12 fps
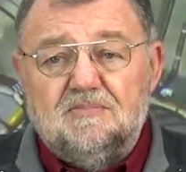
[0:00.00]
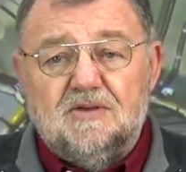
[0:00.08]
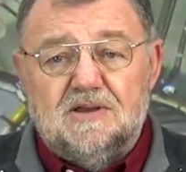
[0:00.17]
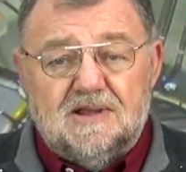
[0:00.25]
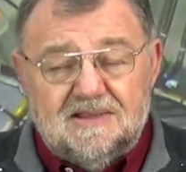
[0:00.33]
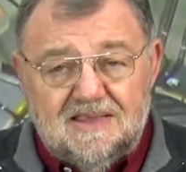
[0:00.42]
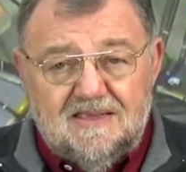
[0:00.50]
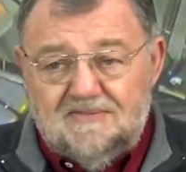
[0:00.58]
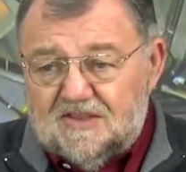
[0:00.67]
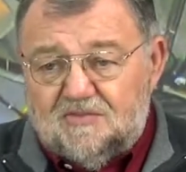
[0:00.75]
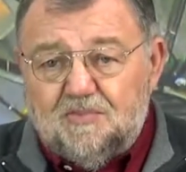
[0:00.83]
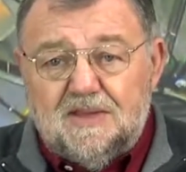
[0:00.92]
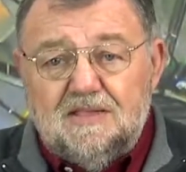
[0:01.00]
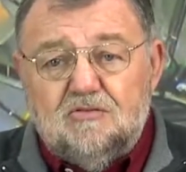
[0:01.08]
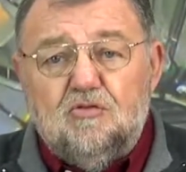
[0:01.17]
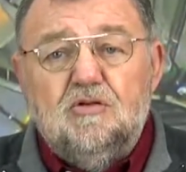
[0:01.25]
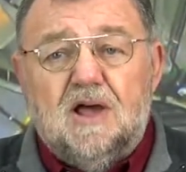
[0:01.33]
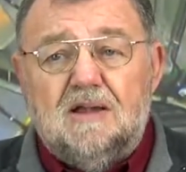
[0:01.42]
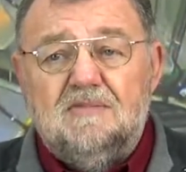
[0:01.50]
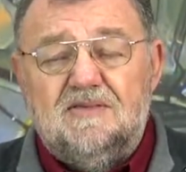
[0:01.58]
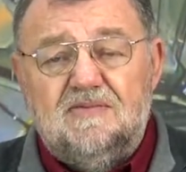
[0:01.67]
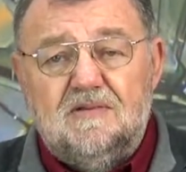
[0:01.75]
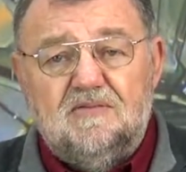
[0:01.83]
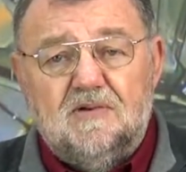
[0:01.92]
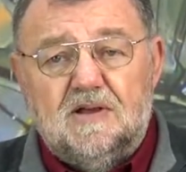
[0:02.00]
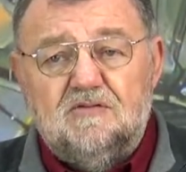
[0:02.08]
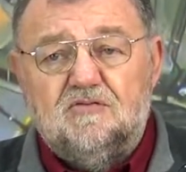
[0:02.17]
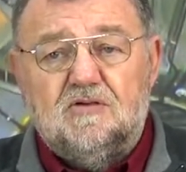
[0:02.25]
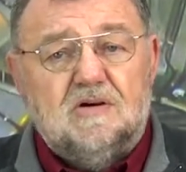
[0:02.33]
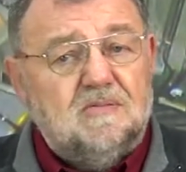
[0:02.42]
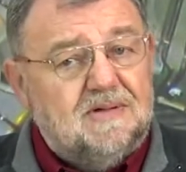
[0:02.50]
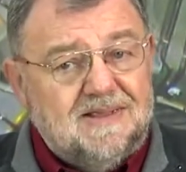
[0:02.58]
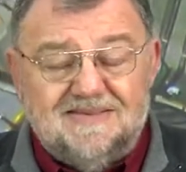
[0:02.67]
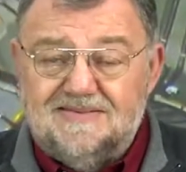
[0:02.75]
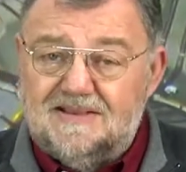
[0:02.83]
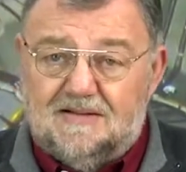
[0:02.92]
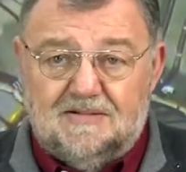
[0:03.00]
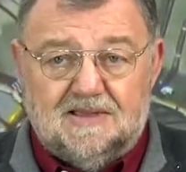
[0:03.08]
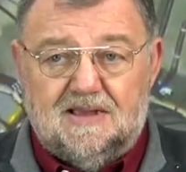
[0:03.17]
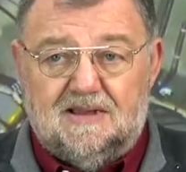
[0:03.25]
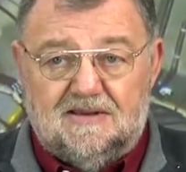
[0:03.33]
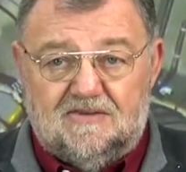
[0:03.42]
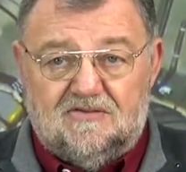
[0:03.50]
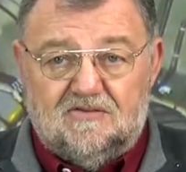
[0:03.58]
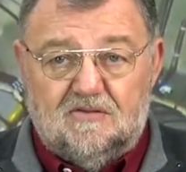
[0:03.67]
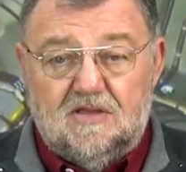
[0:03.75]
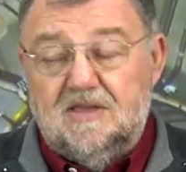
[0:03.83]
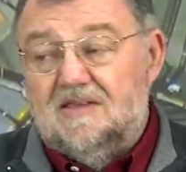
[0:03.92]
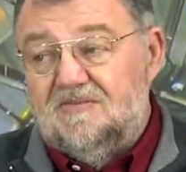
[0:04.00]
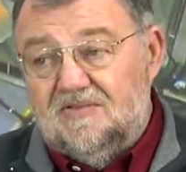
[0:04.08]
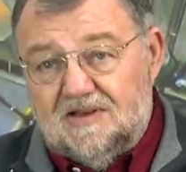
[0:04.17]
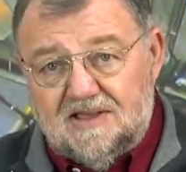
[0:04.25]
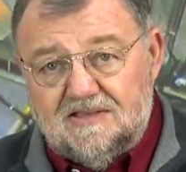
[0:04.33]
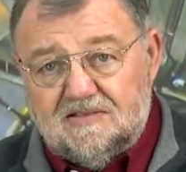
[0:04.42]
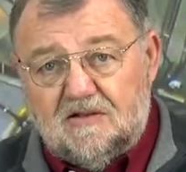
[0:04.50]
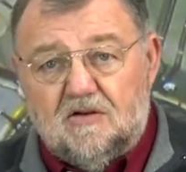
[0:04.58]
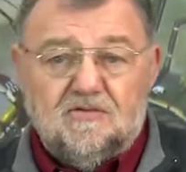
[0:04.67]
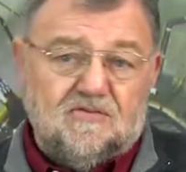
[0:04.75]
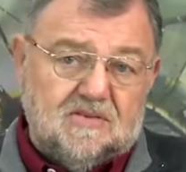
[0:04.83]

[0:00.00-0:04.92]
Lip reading: Now where it's getting cold outside, you have to naturally heat more up.